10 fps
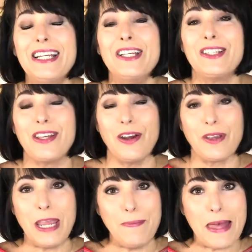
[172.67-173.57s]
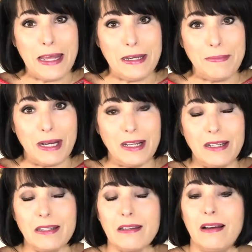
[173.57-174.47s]
So keep that in
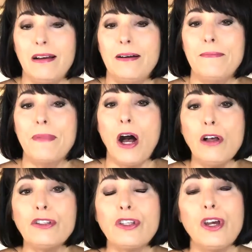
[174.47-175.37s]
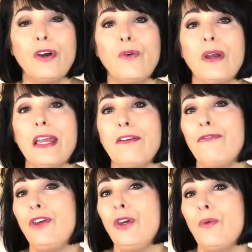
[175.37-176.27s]
mind. Also,
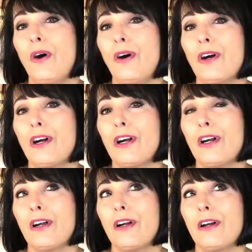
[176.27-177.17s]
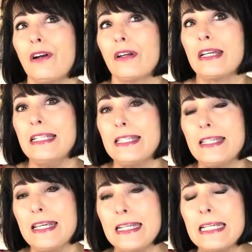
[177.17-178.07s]
if you are
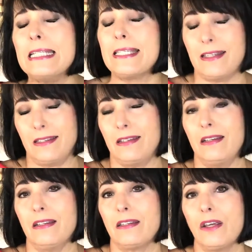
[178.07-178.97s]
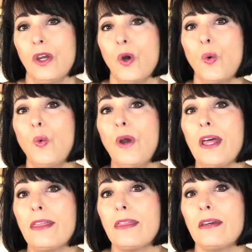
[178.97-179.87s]
inconsistent
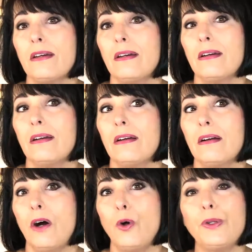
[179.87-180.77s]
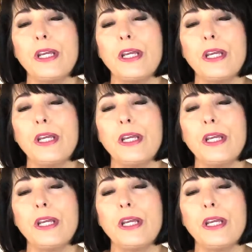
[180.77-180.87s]
with holding